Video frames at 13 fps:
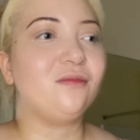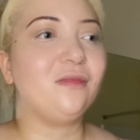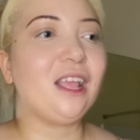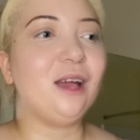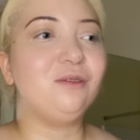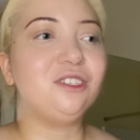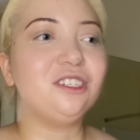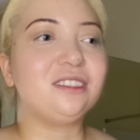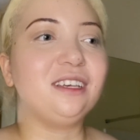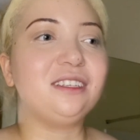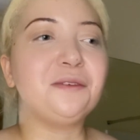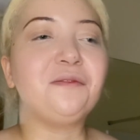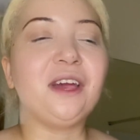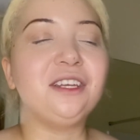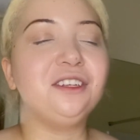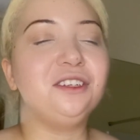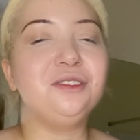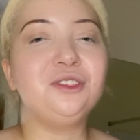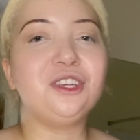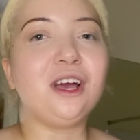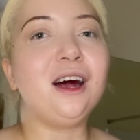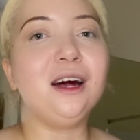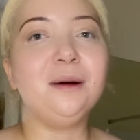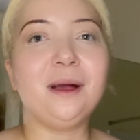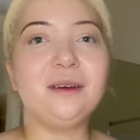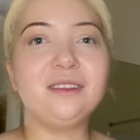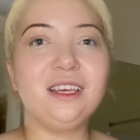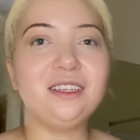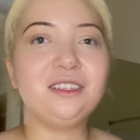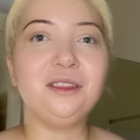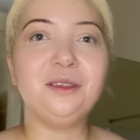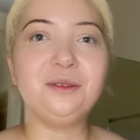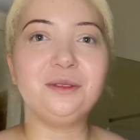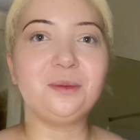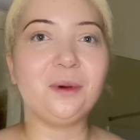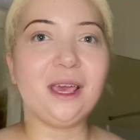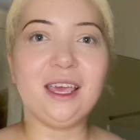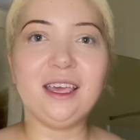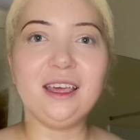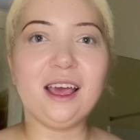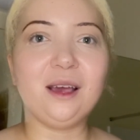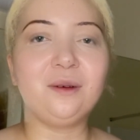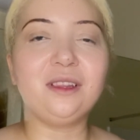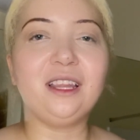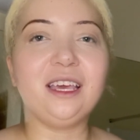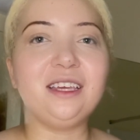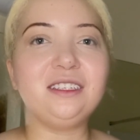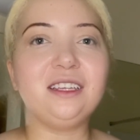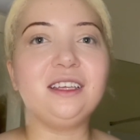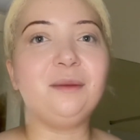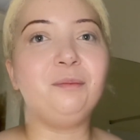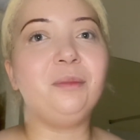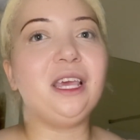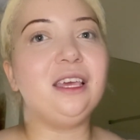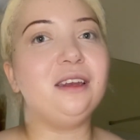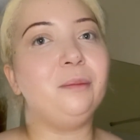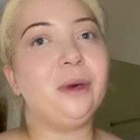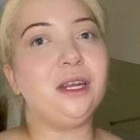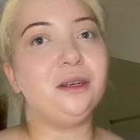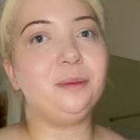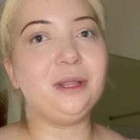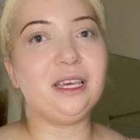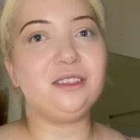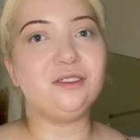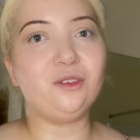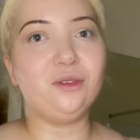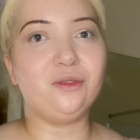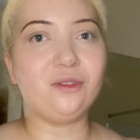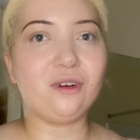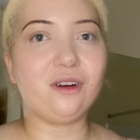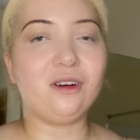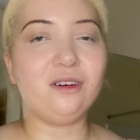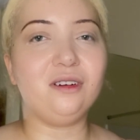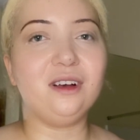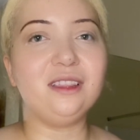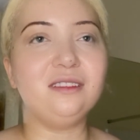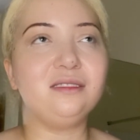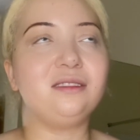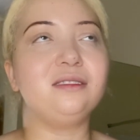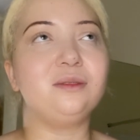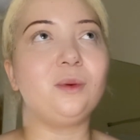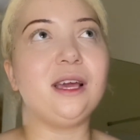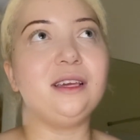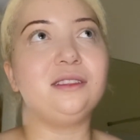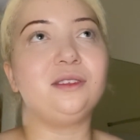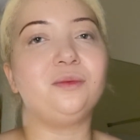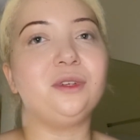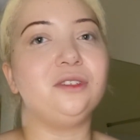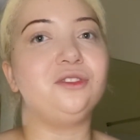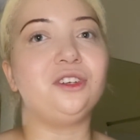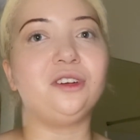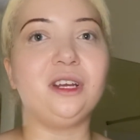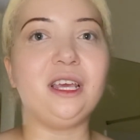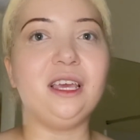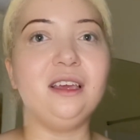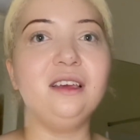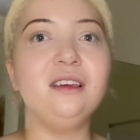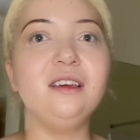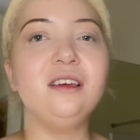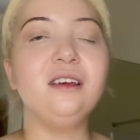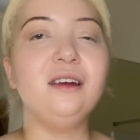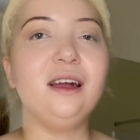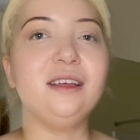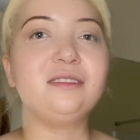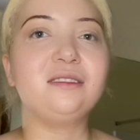I would just like to find a new job. I would like to lose weight. I would like to be in a better place overall. And this is why it's a real journey. It's